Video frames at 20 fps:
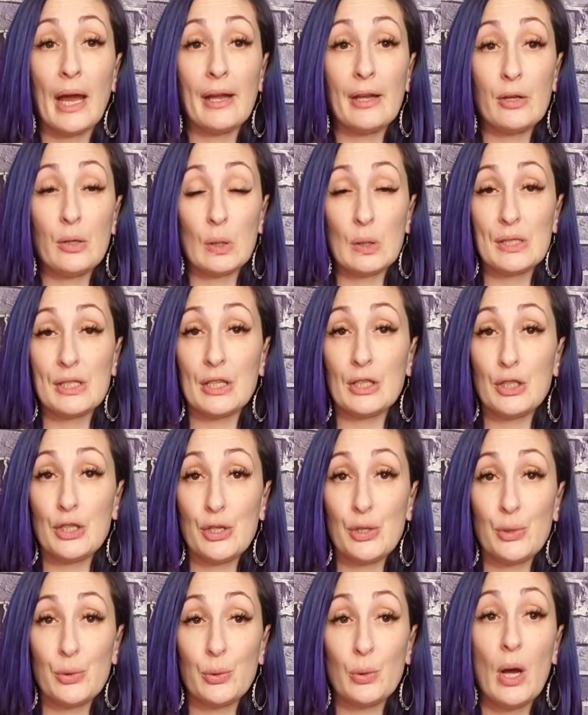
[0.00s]
I use it
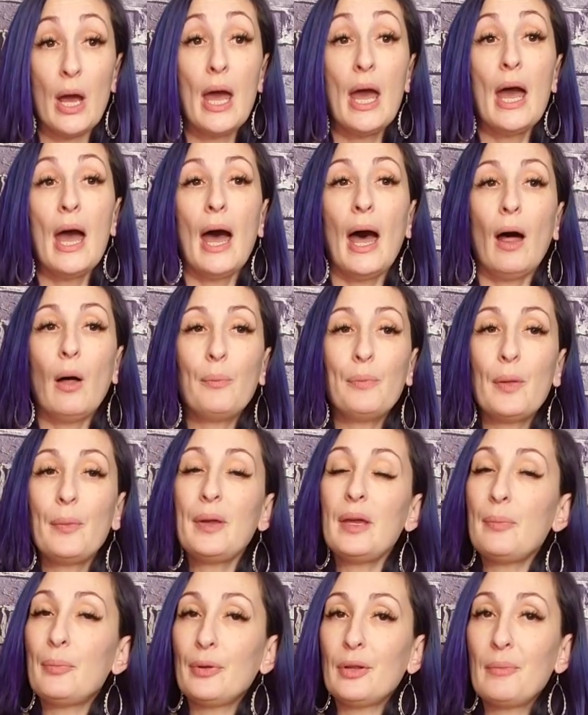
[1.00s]
to help the
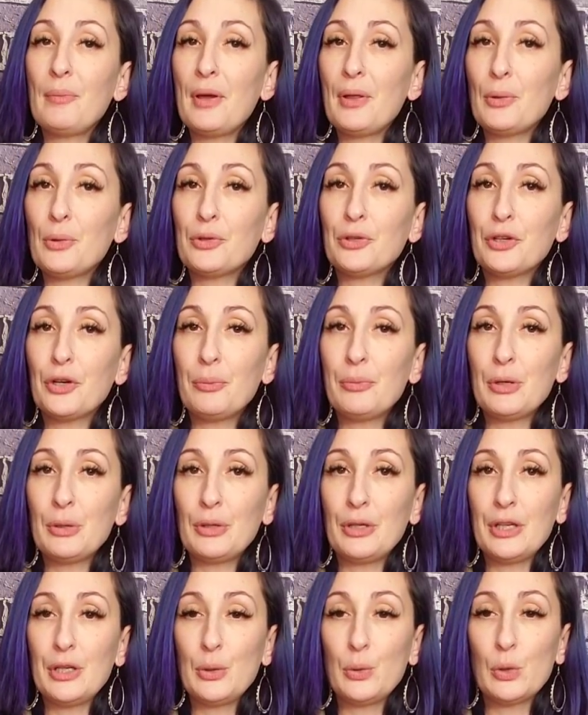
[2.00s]
people in my local
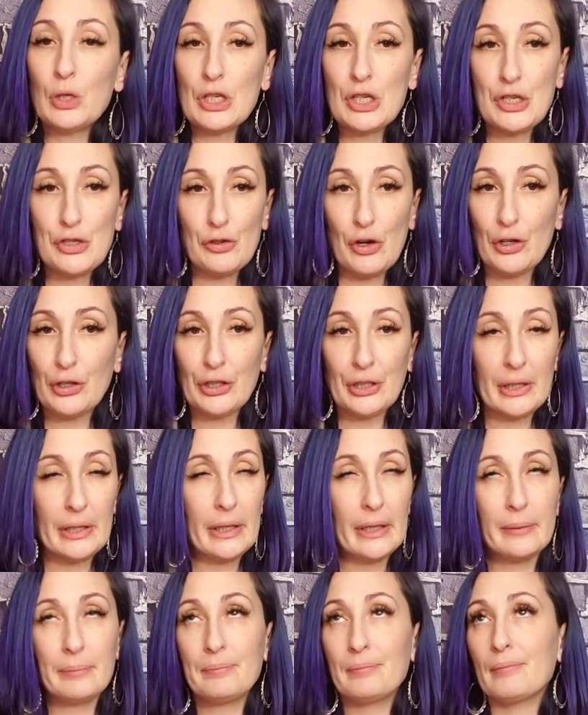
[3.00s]
community who are
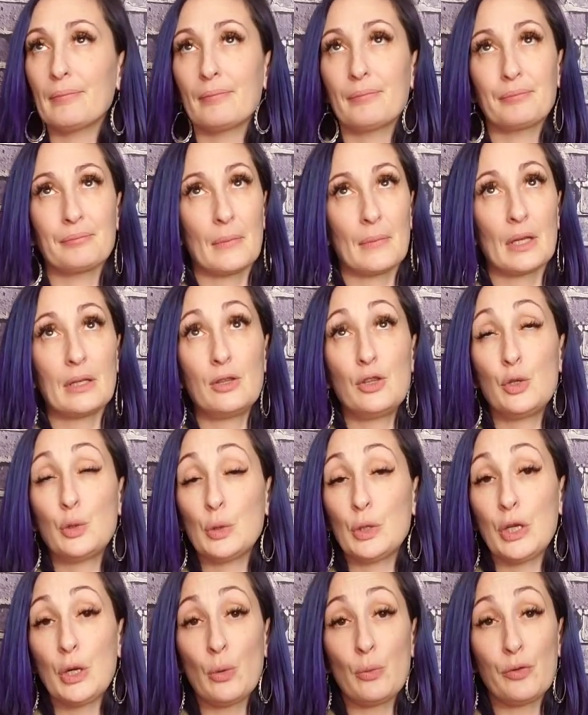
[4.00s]
struggling,
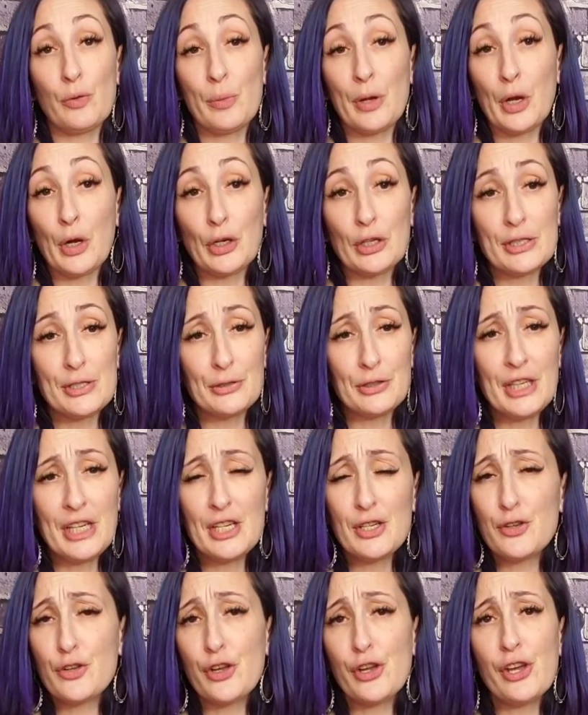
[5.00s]
newly home from
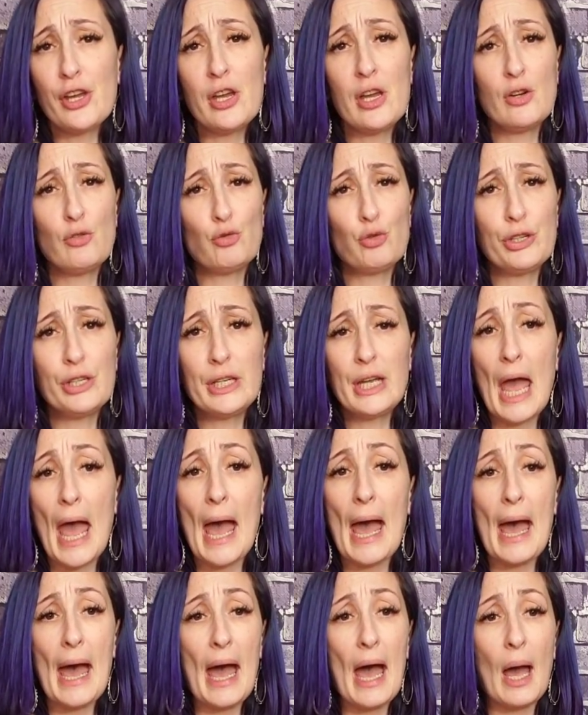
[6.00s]
incarceration,
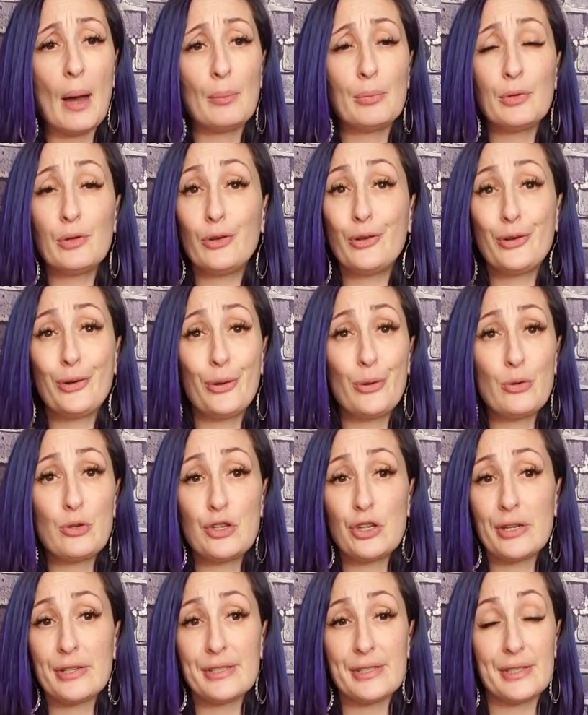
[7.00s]
rehab, you know,
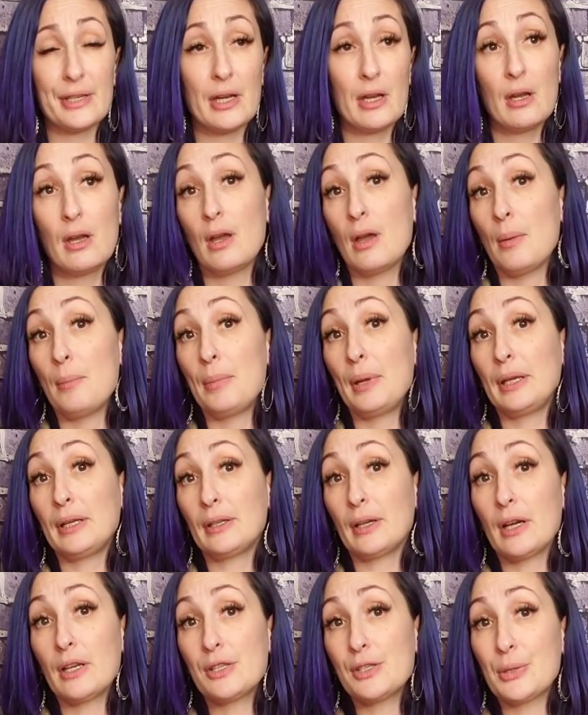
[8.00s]
just
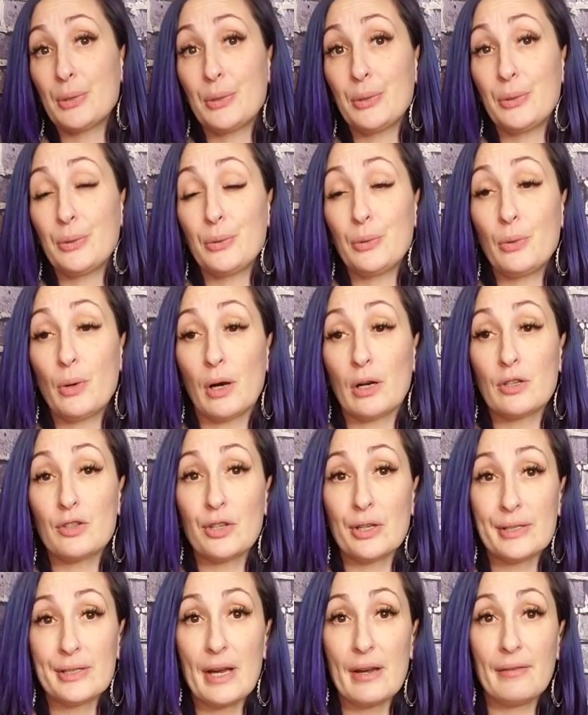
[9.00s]
parents who are
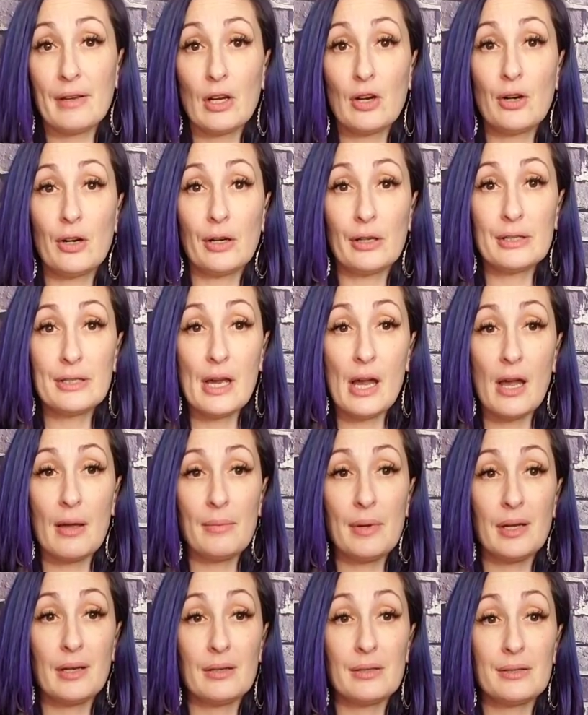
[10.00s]
just having a hard
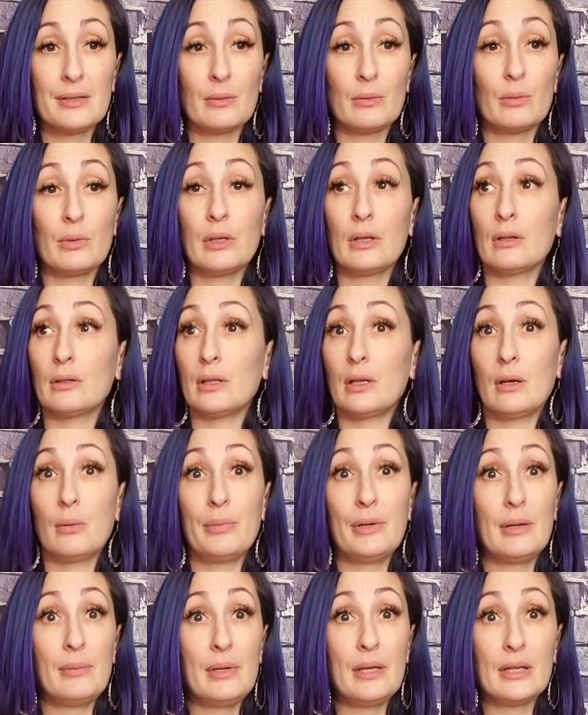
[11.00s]
time, because we all know how
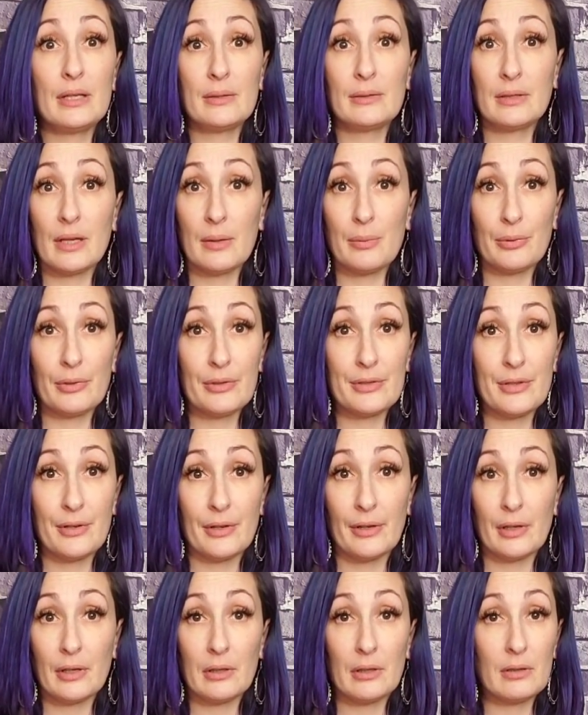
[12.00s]
baby diapers
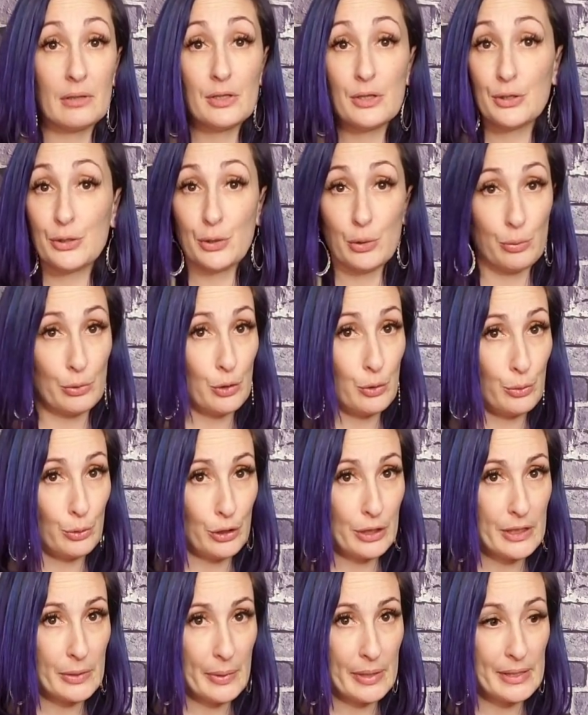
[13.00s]
are super
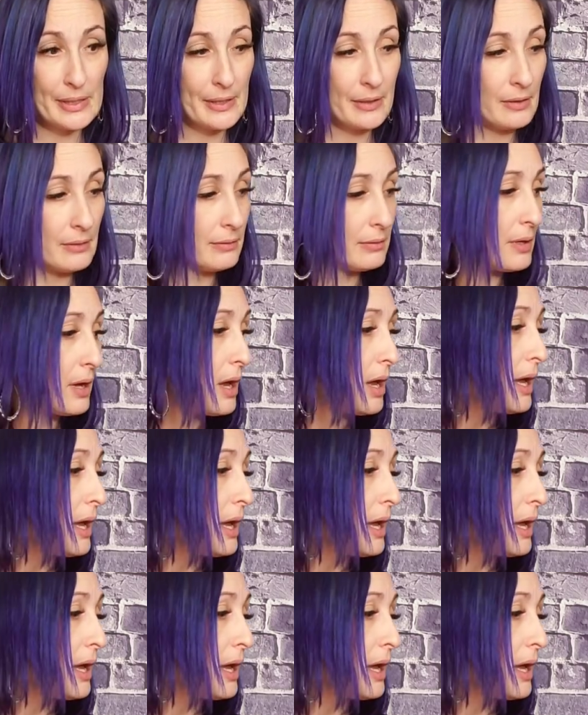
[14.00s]
duper expensive.